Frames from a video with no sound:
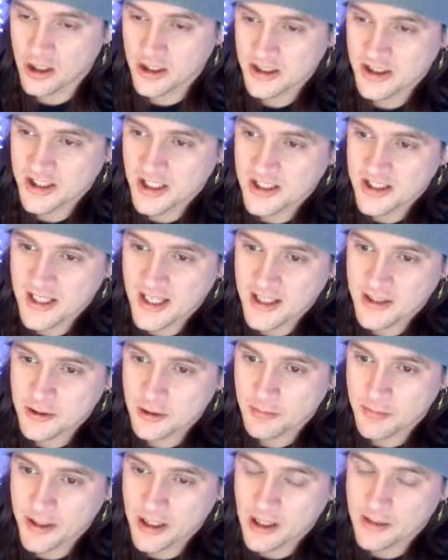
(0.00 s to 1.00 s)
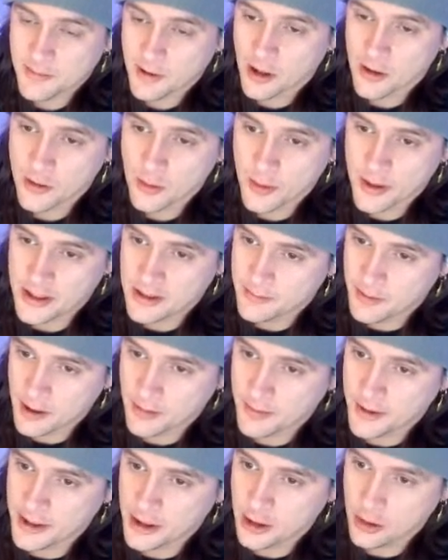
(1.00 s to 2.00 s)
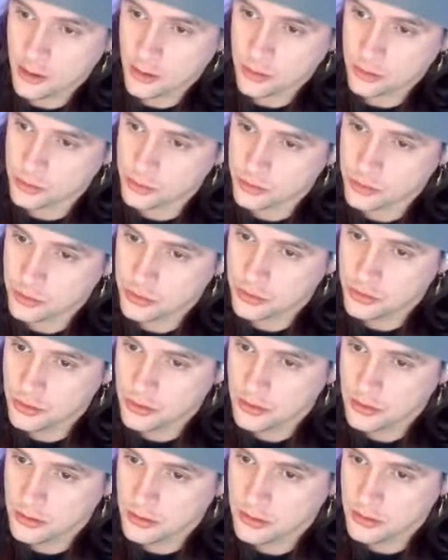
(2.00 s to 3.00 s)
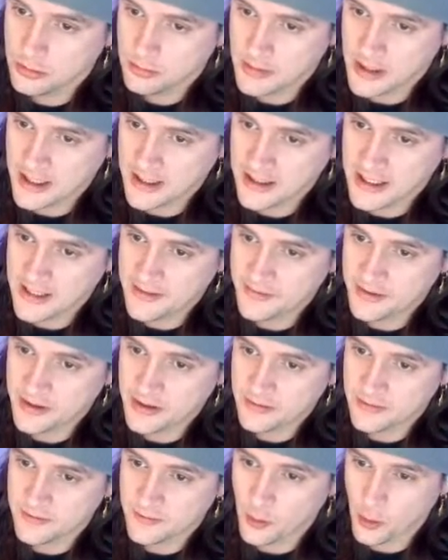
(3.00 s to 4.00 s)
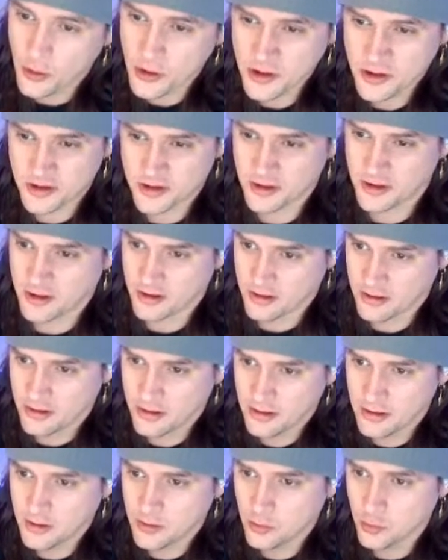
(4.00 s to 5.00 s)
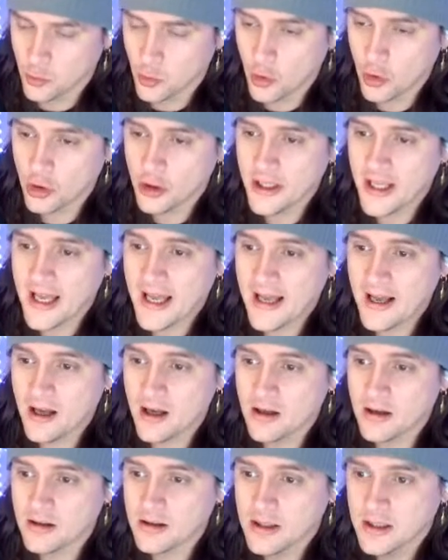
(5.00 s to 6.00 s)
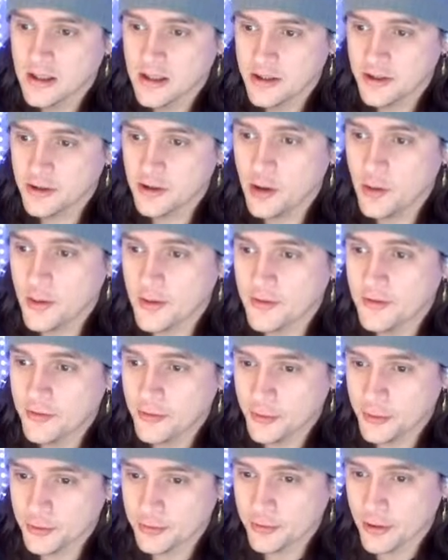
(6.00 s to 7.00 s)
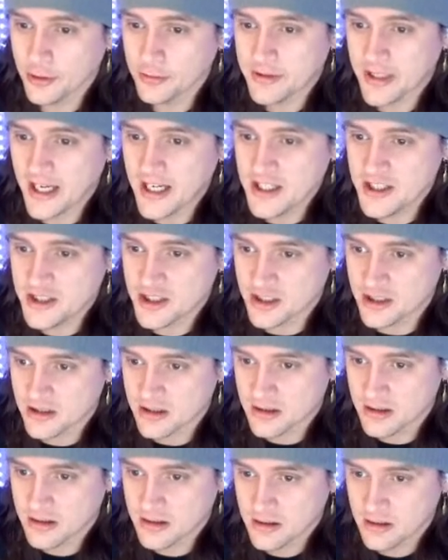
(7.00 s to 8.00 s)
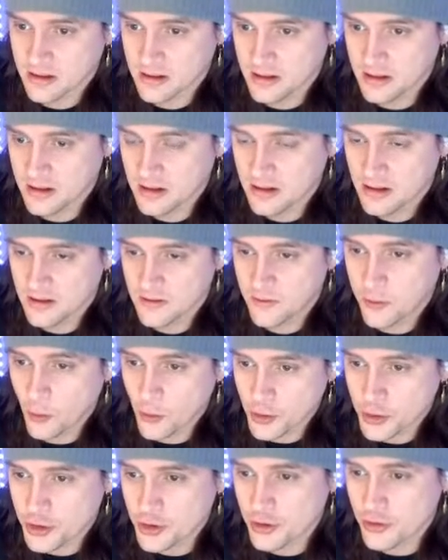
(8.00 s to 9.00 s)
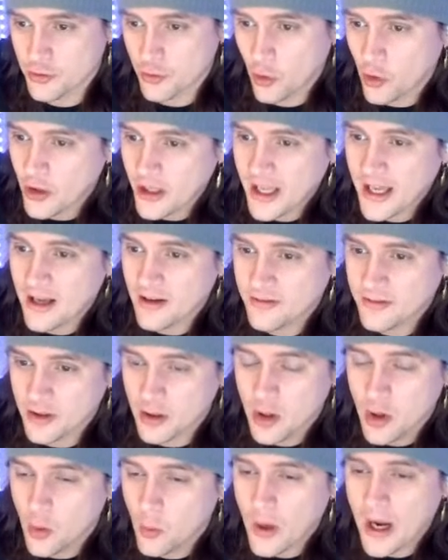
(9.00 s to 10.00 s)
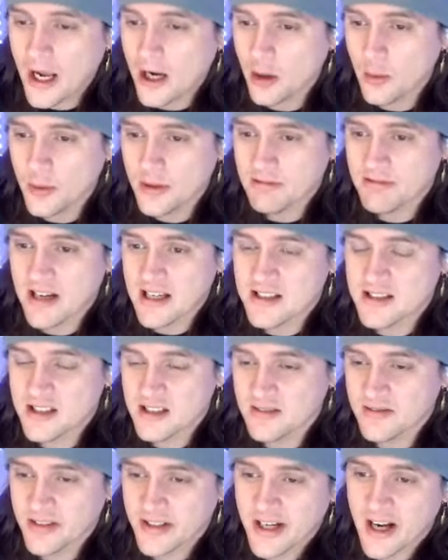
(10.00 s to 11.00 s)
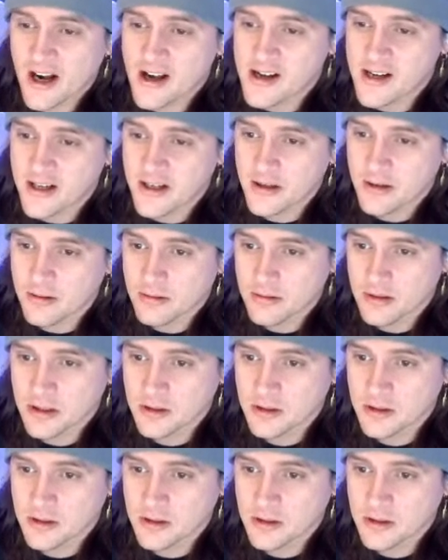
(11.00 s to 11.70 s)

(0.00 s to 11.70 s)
EJ Daniel, big up all the way to Barbados. My 11, Forster. Royale. You're going full rotation. Forster, Royale. Why are we resting Vicario?